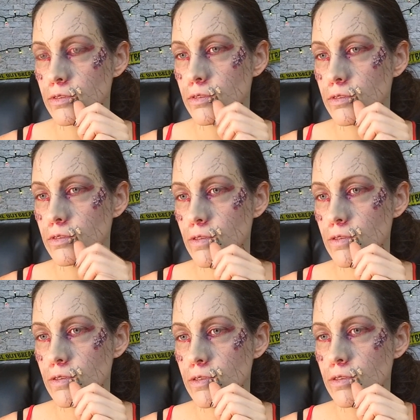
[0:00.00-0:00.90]
Another
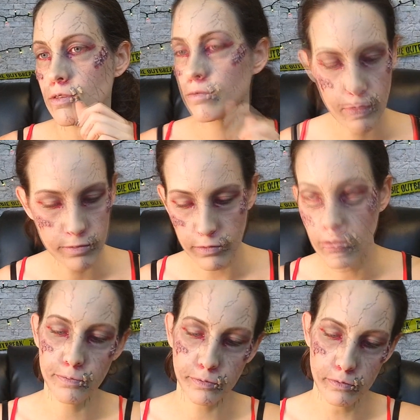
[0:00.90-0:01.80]
thing that you might be
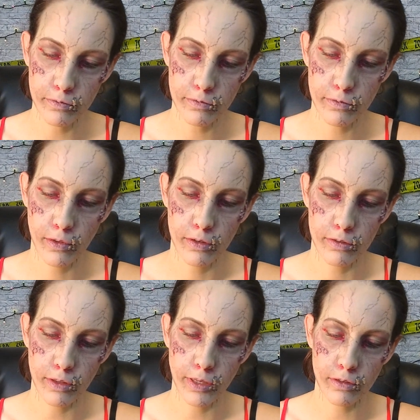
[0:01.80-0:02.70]
aware of
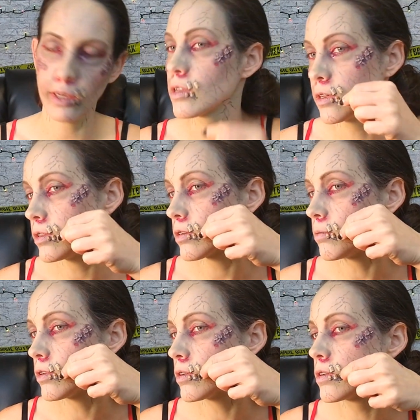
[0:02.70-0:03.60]
is if you're
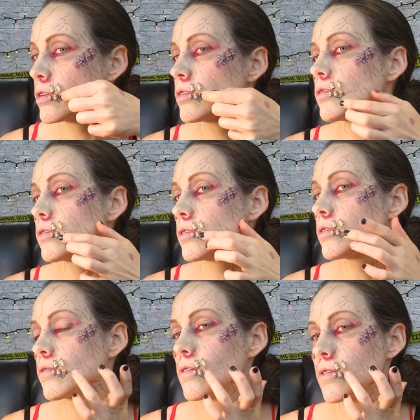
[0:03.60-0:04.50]

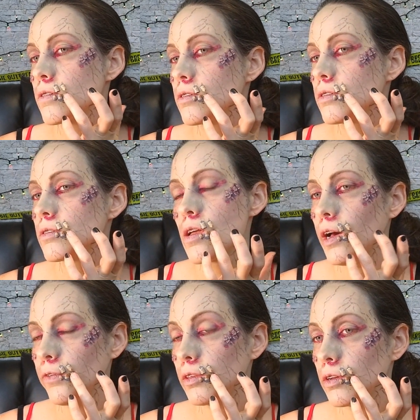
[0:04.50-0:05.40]

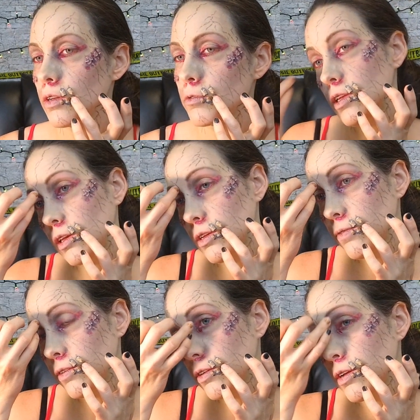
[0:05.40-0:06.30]
allergic to
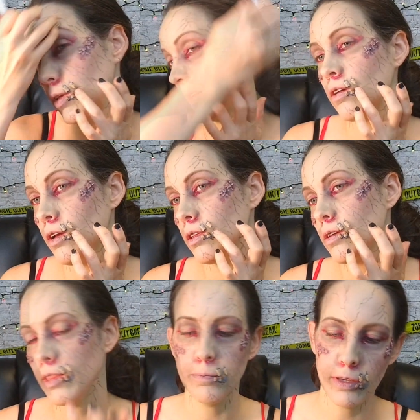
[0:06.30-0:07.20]
latex, I
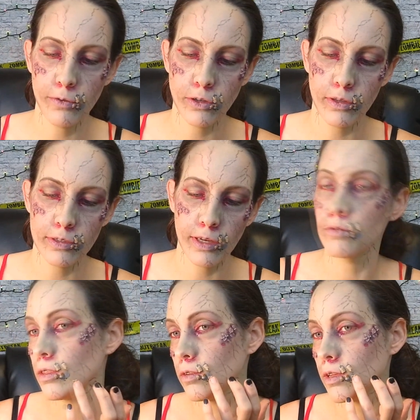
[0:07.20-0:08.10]
do believe that
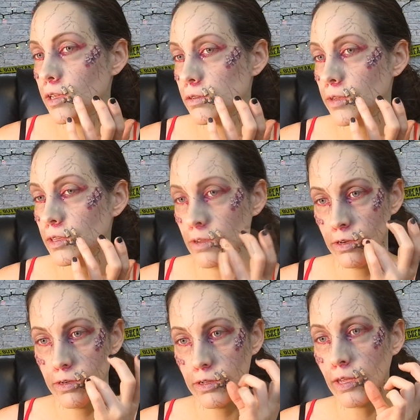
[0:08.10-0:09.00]
it's latex
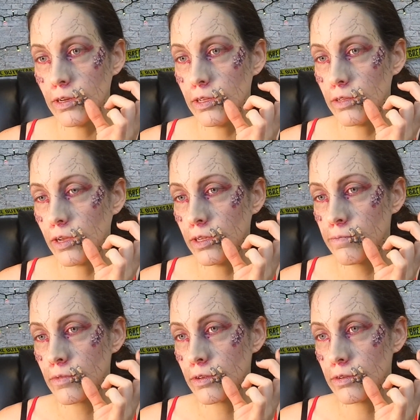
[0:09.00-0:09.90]
glue.
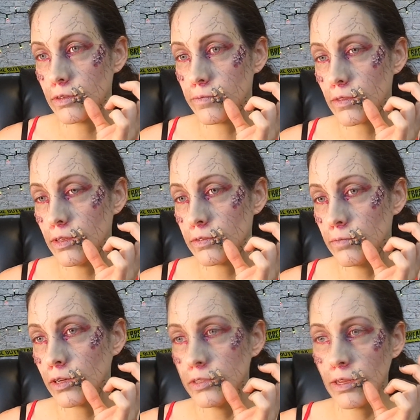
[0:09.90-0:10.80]
I could be
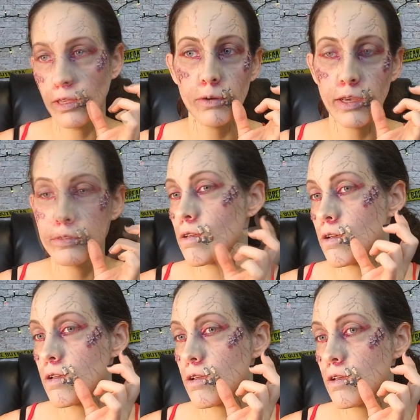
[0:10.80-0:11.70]
wrong about that,
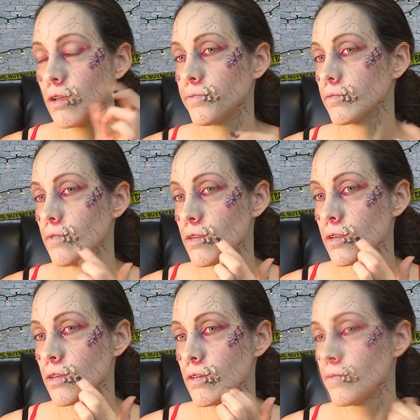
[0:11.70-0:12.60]
but if you do have a
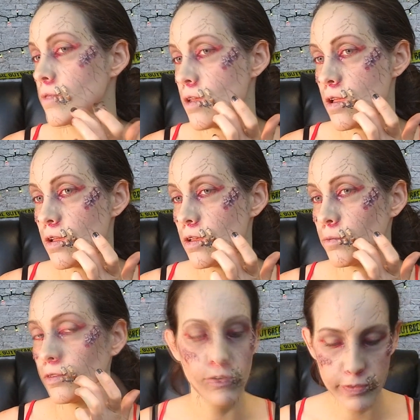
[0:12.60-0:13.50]
latex
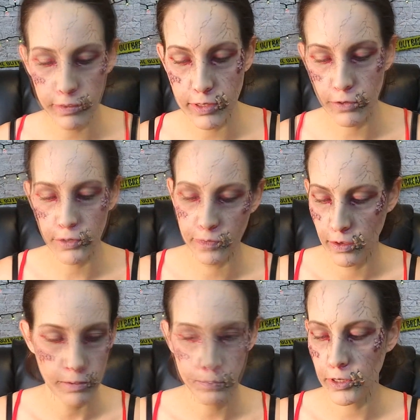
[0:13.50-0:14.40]
allergy, just be
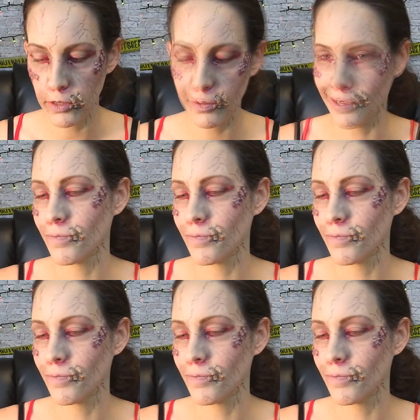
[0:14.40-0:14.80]
careful